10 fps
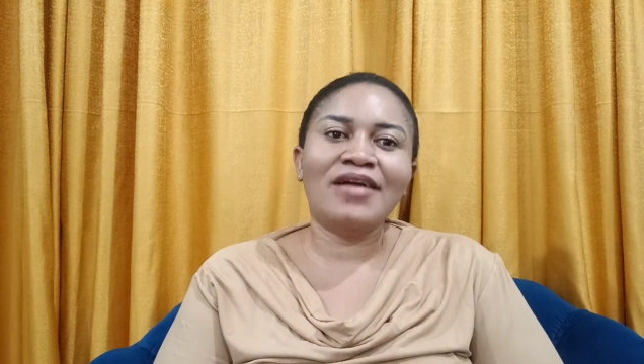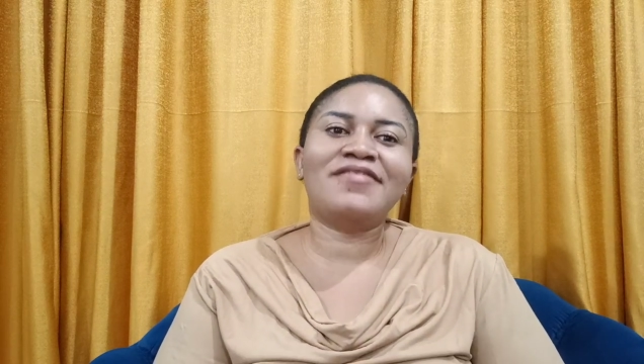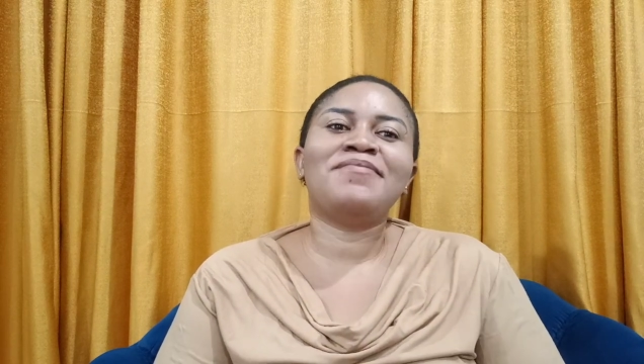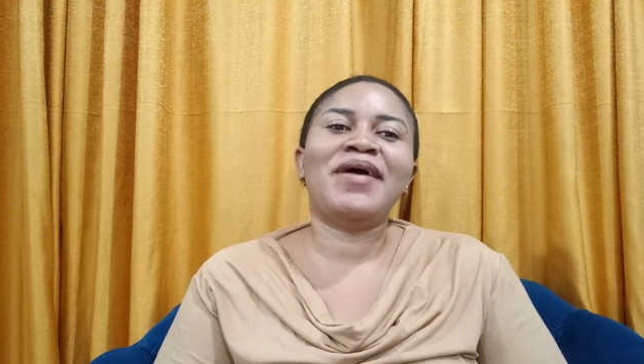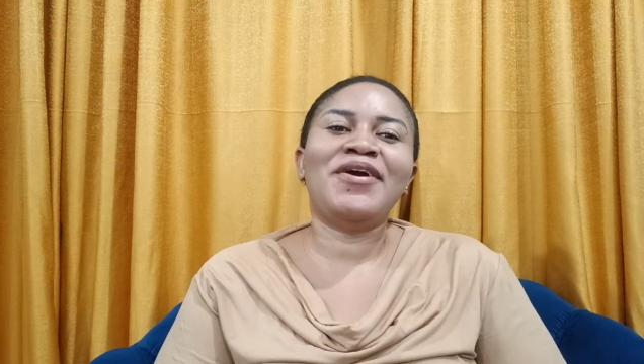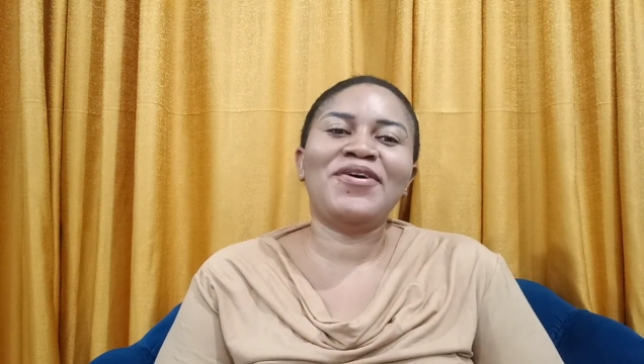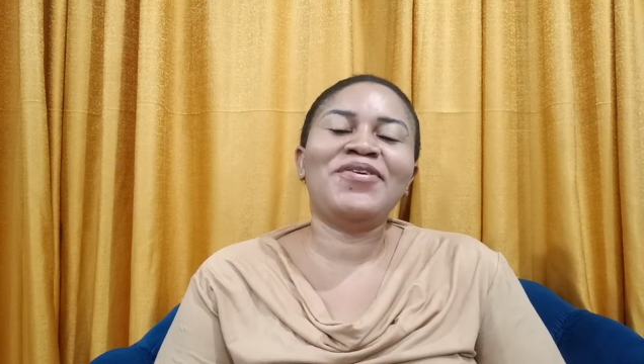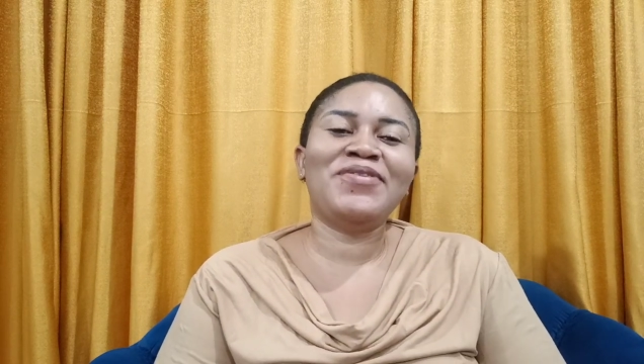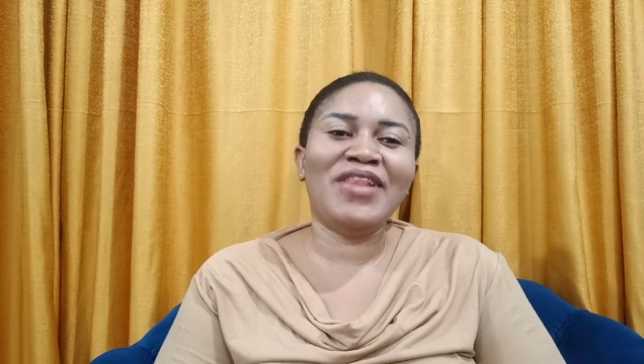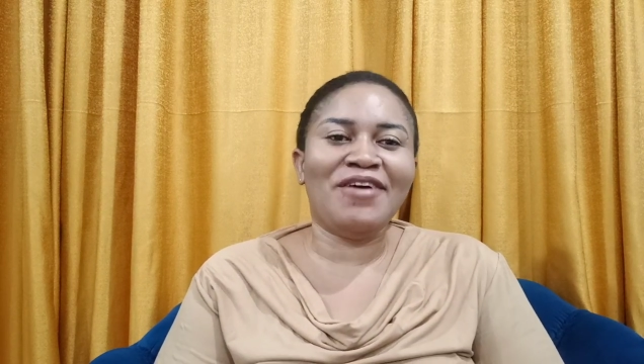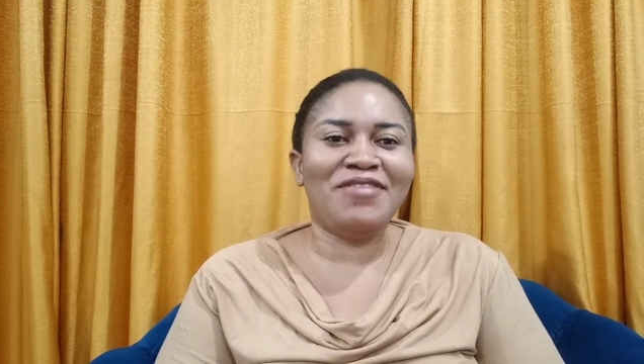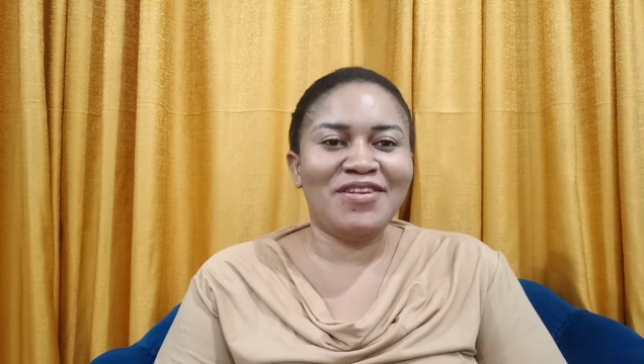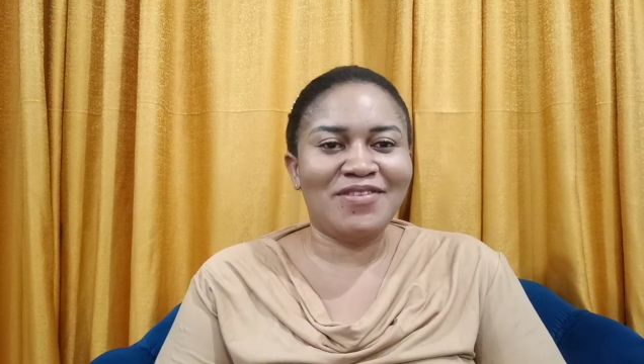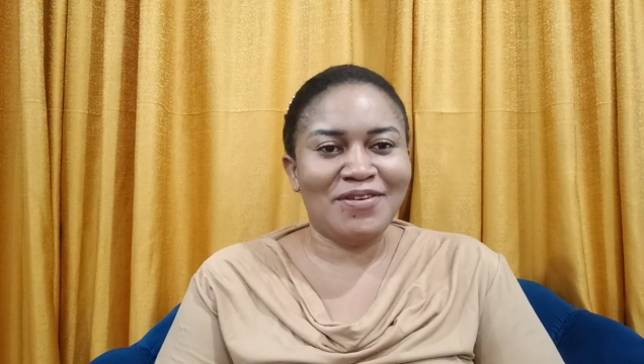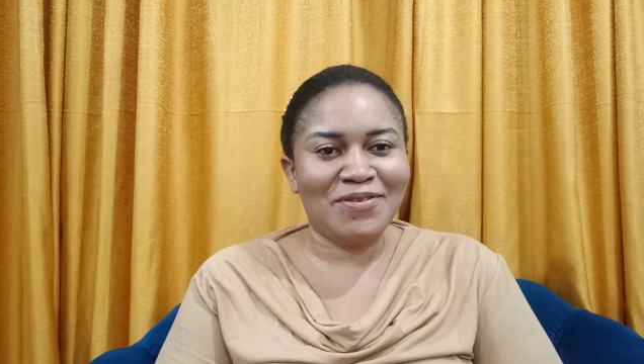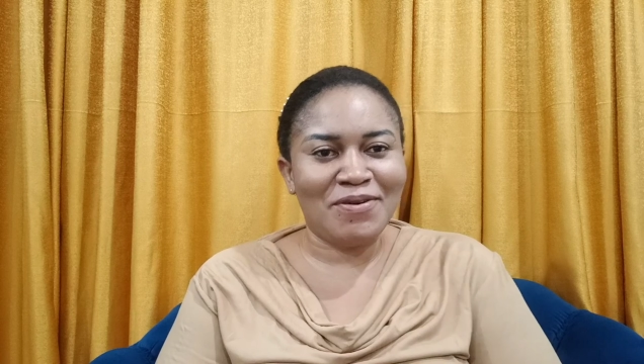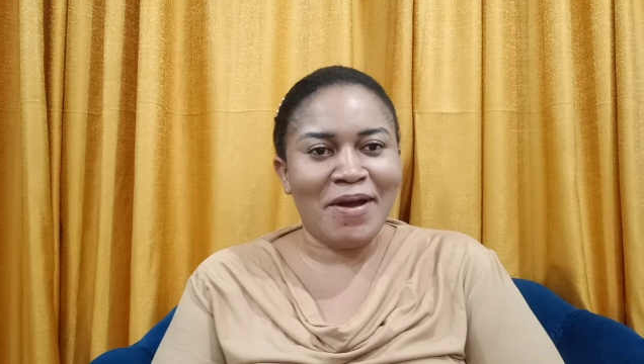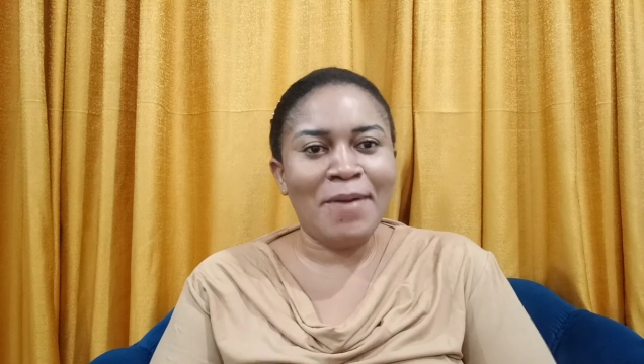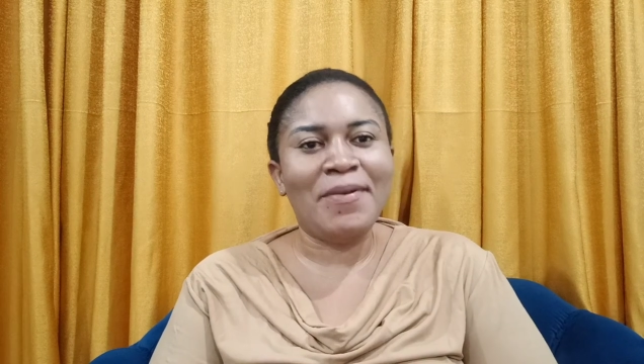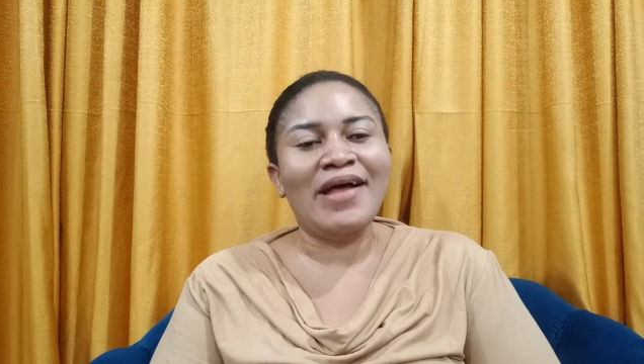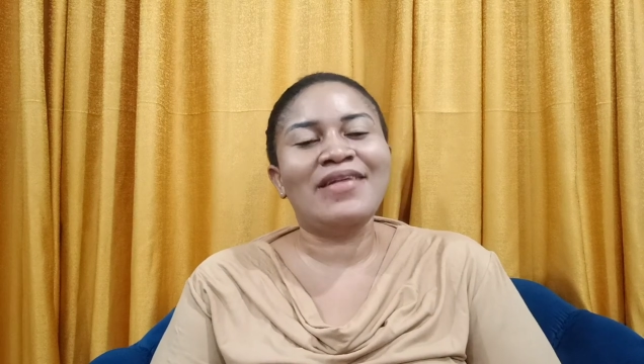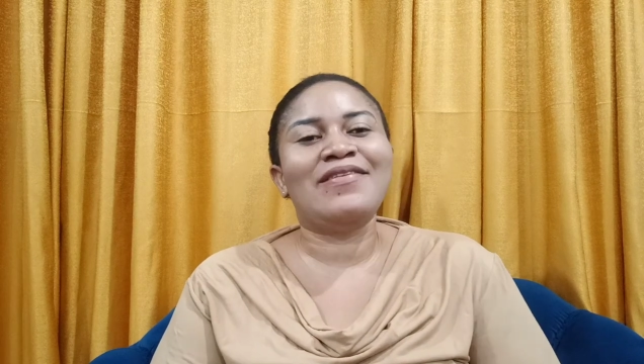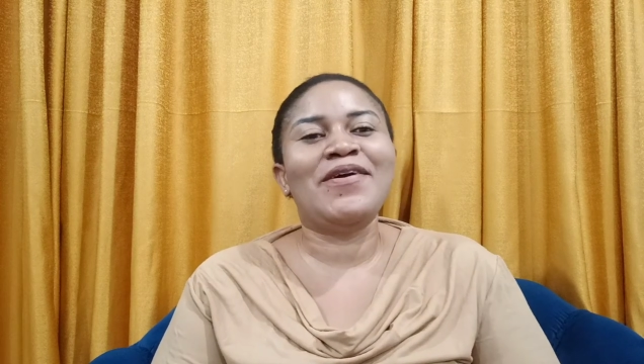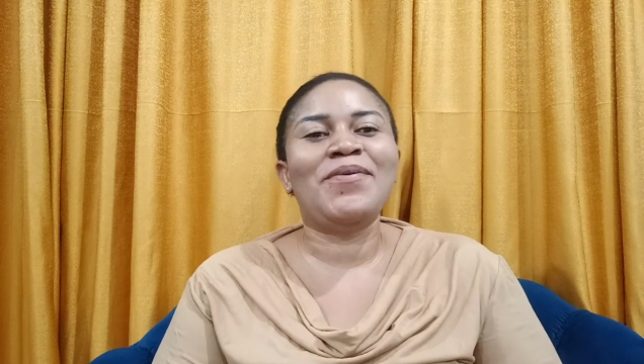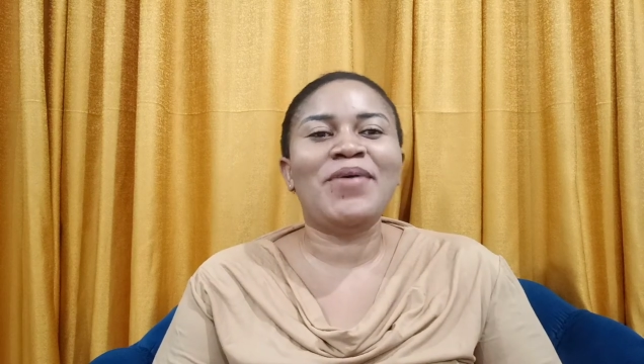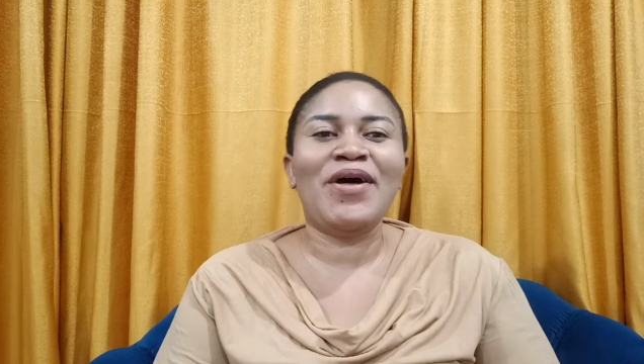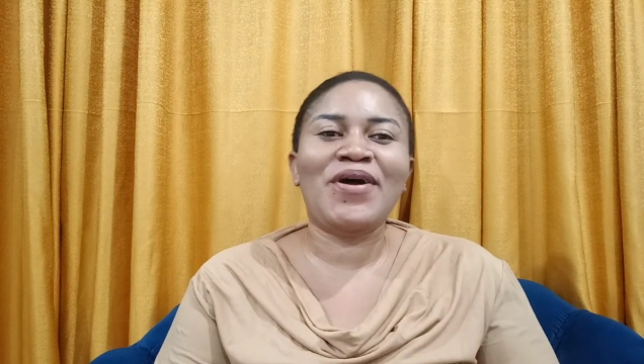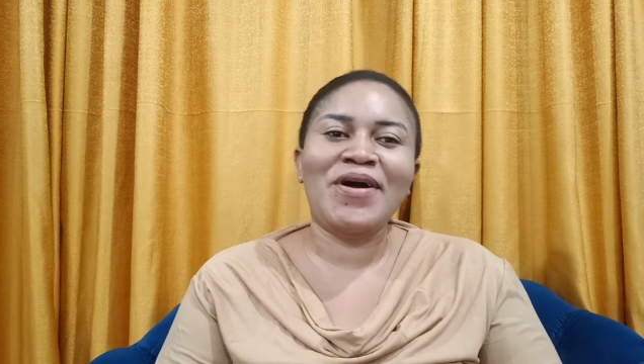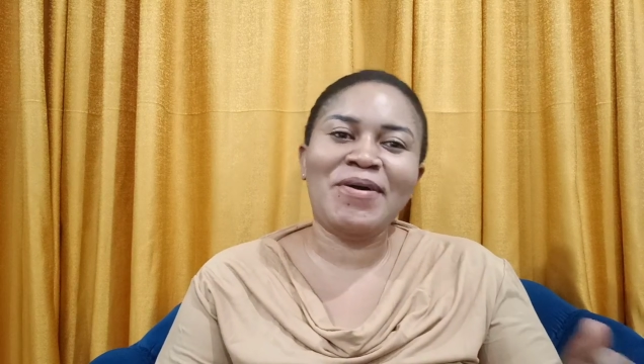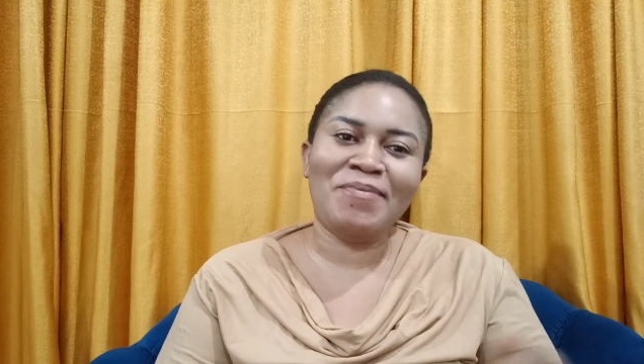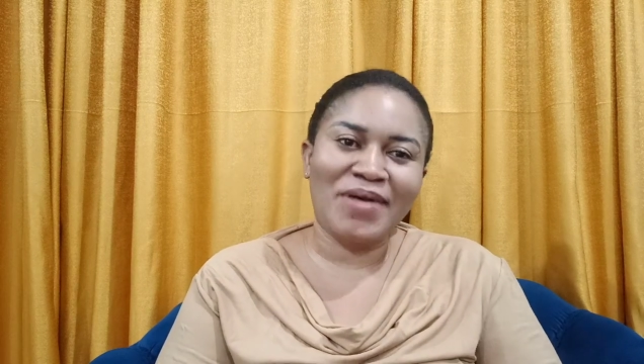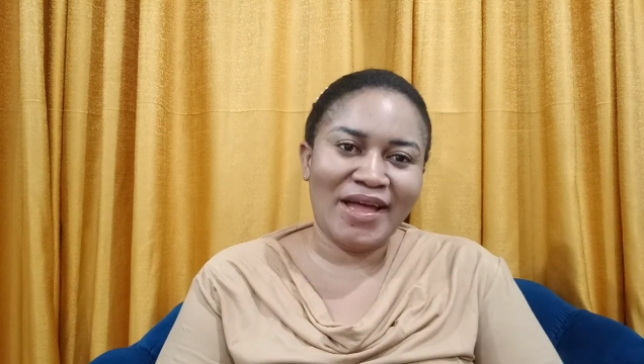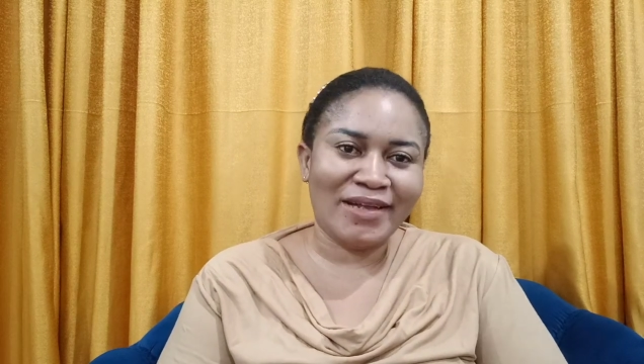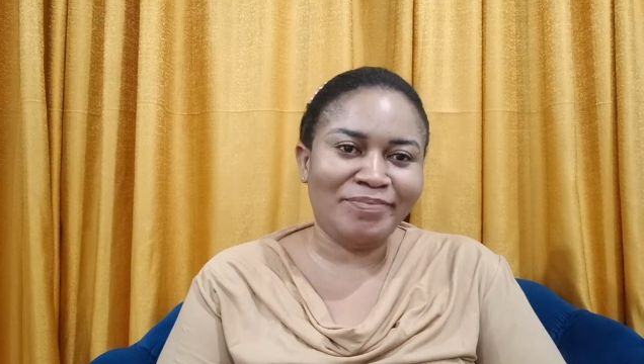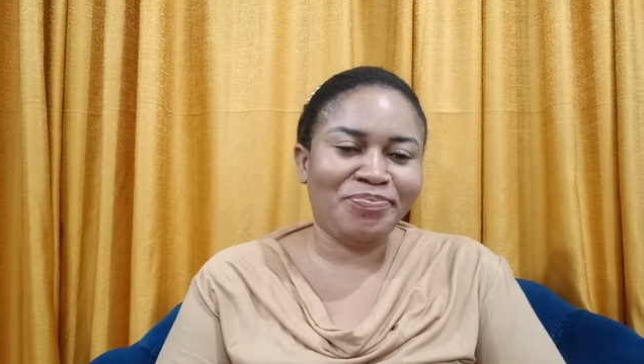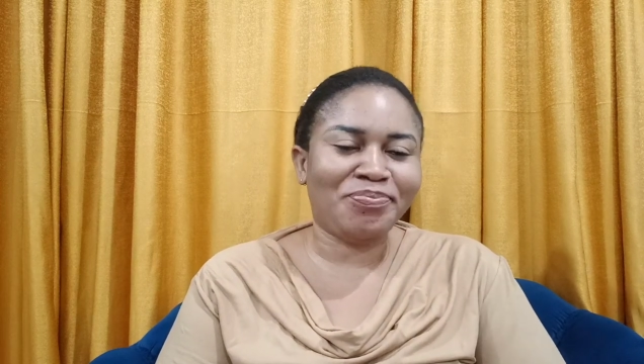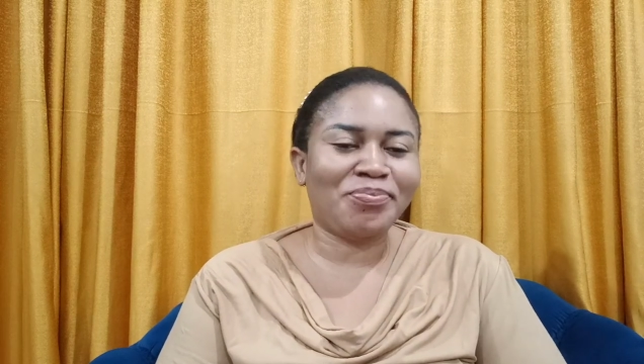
And to my old lovely subscribers, you're welcome back.